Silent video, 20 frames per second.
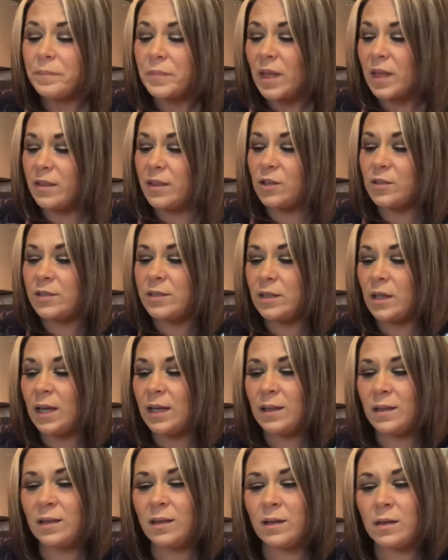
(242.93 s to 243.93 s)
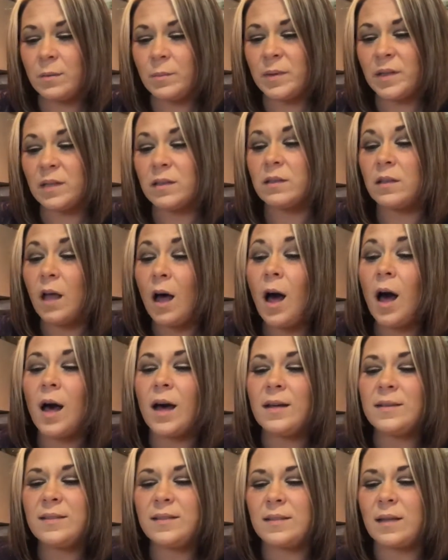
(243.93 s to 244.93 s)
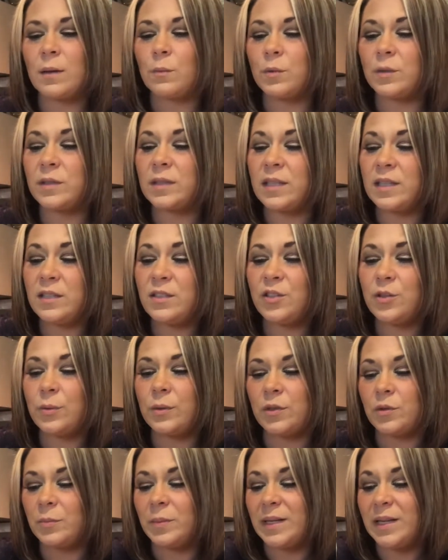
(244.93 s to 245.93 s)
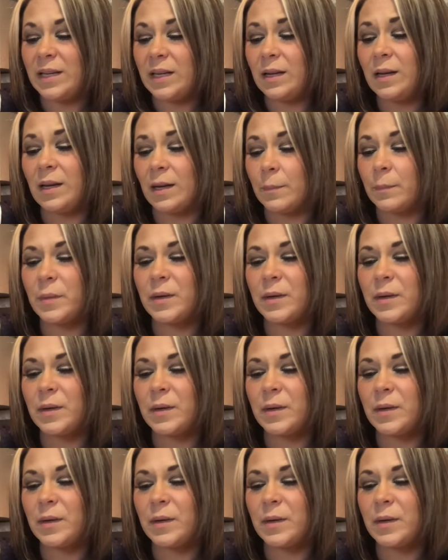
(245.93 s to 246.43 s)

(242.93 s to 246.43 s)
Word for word: there's likely going to be a loss that will lead to a new beginning,